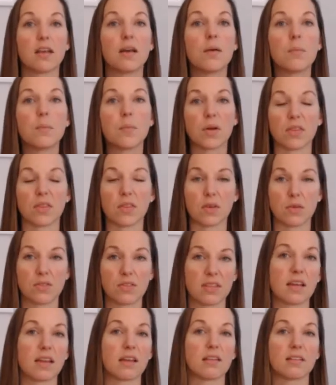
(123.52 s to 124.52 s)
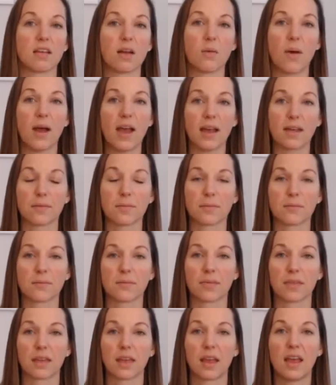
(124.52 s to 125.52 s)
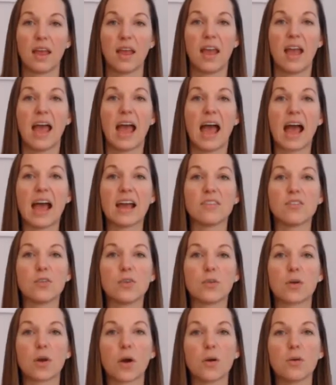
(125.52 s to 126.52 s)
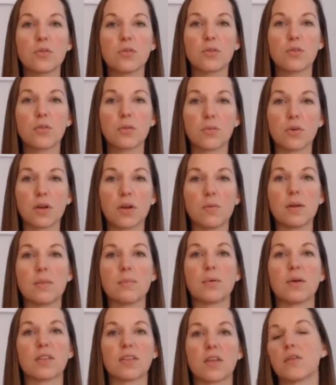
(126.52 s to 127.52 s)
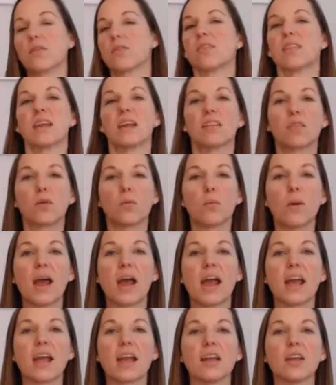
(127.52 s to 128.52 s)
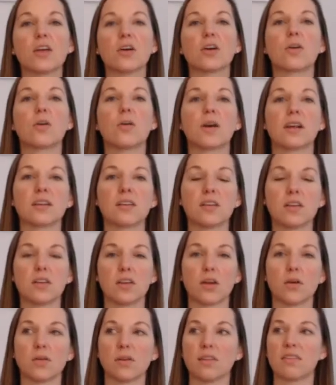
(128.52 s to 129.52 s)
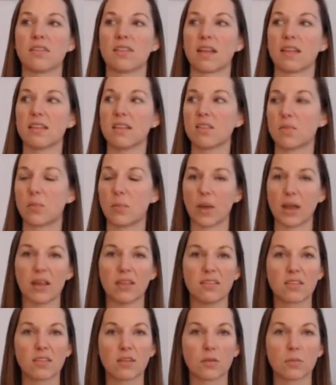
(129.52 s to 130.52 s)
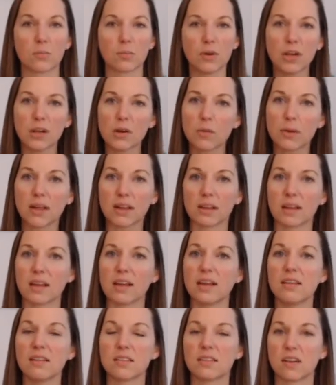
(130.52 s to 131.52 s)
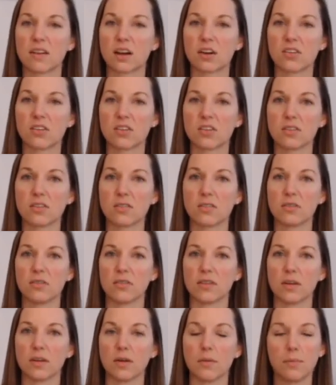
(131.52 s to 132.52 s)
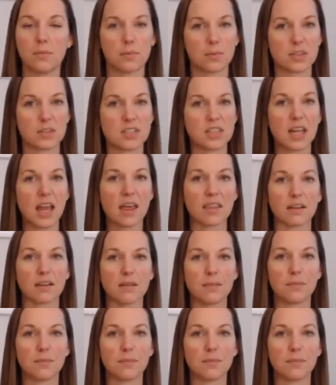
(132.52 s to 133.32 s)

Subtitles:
put those things away. As you go through the room and put those things away, you're going to notice that the space pretty quickly starts to feel put together.